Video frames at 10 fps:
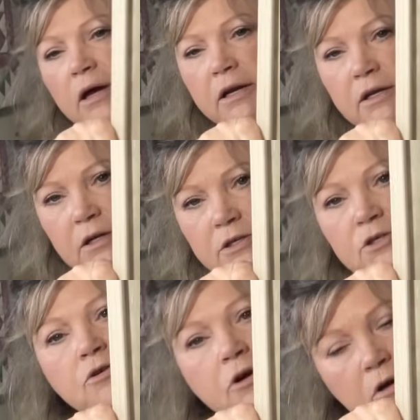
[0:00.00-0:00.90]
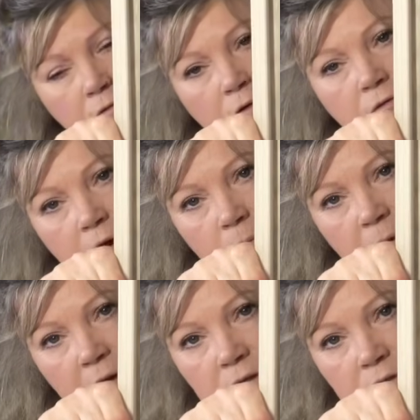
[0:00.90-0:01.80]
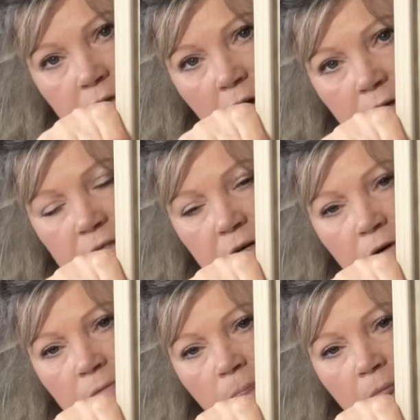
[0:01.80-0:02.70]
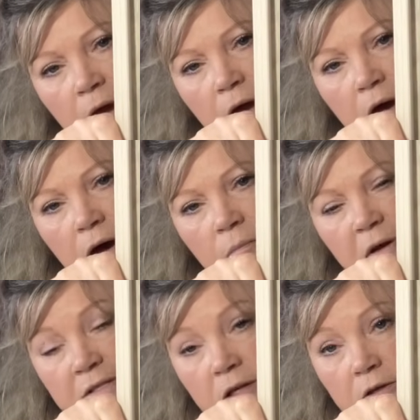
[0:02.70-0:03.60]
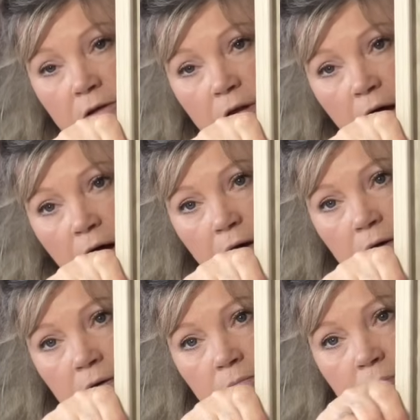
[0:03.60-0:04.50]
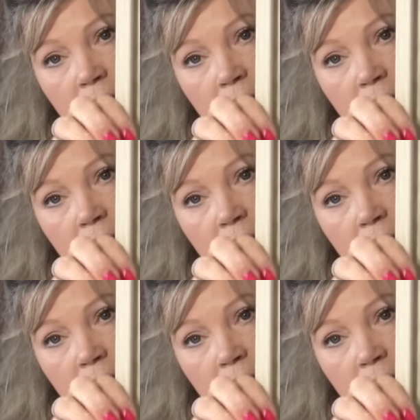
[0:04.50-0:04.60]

I did a tutorial for framing also. It's a little long, but